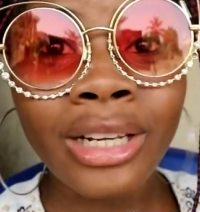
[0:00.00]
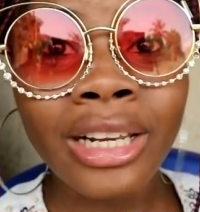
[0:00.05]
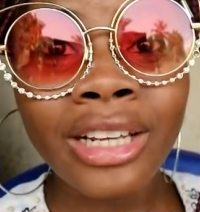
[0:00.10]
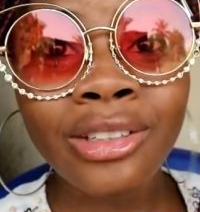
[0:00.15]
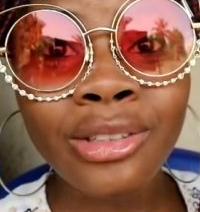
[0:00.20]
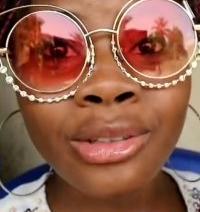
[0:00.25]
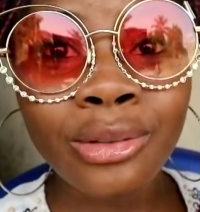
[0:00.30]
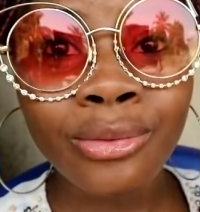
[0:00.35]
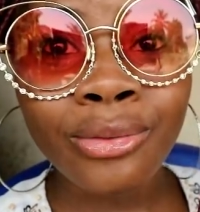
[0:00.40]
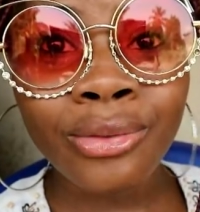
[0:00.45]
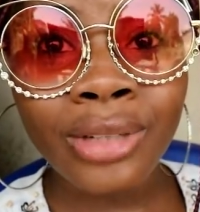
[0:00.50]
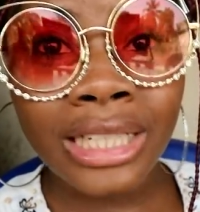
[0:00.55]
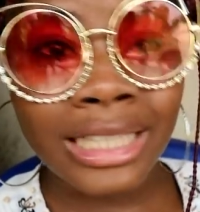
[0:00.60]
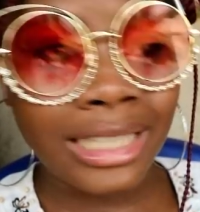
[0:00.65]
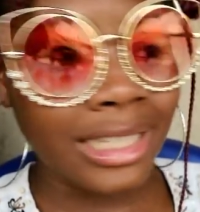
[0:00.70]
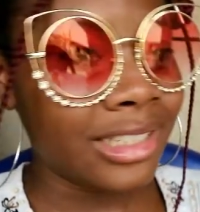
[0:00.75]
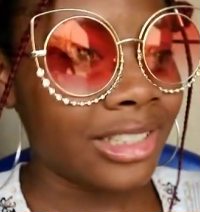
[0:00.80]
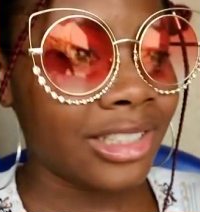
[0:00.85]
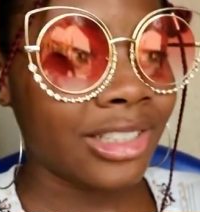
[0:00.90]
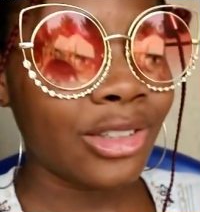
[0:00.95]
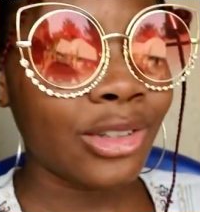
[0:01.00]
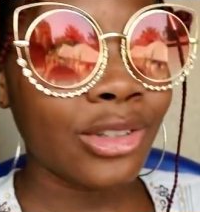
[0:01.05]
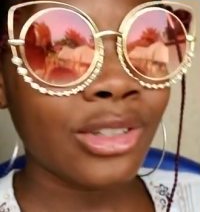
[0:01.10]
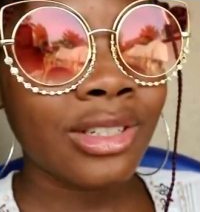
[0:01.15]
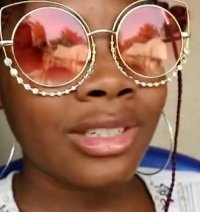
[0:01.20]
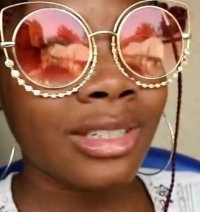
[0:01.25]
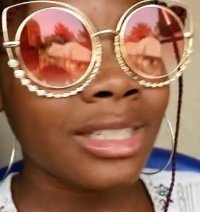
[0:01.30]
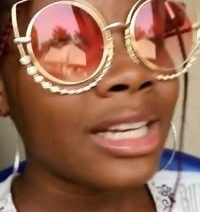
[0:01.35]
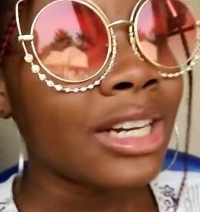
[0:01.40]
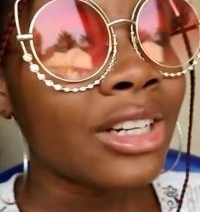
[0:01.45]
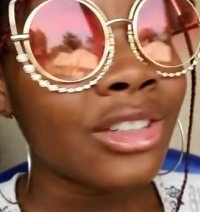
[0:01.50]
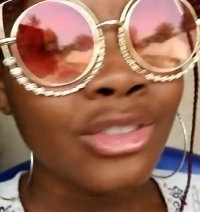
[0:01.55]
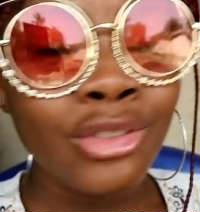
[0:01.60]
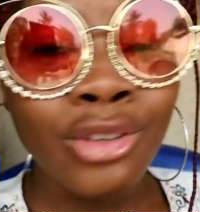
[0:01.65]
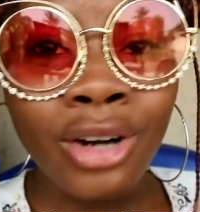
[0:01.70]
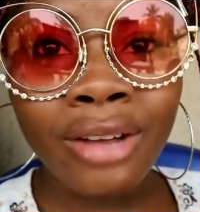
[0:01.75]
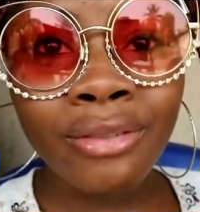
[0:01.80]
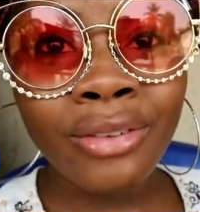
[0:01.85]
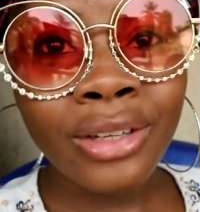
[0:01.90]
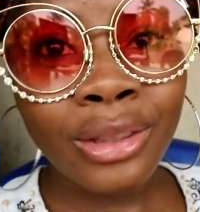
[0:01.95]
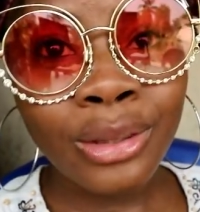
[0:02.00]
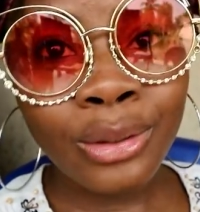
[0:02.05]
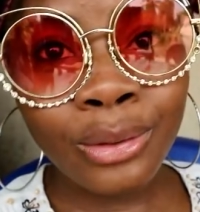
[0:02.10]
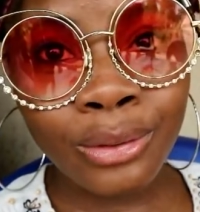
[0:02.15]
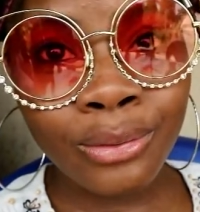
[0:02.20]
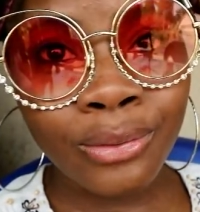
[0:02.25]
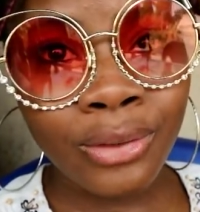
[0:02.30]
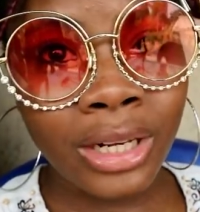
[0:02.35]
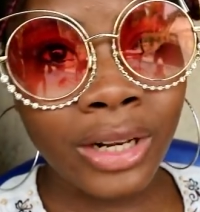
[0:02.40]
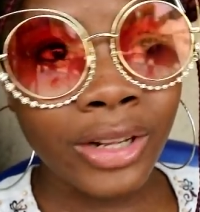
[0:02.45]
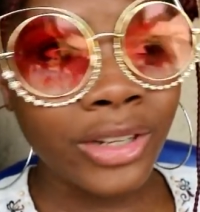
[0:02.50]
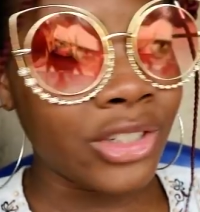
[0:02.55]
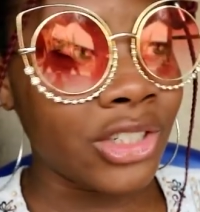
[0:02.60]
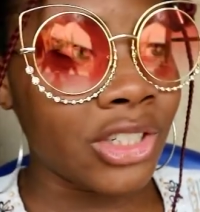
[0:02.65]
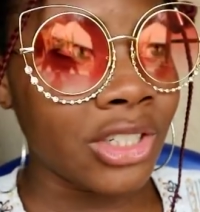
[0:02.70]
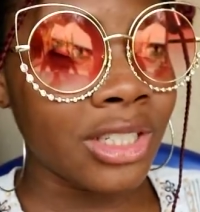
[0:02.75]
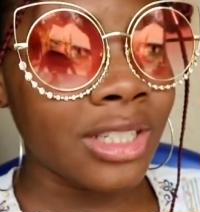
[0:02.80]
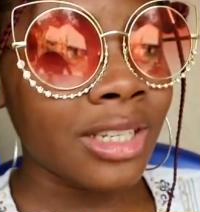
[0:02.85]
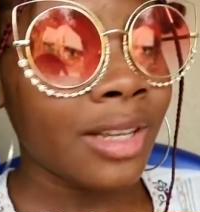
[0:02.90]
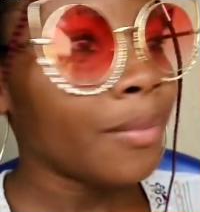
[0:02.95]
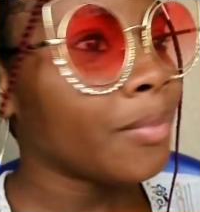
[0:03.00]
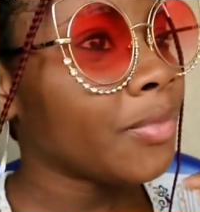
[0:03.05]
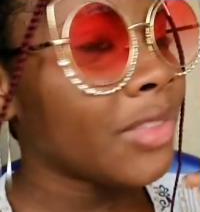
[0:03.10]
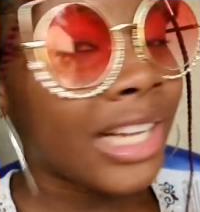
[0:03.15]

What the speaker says: village to village, just driving through villages.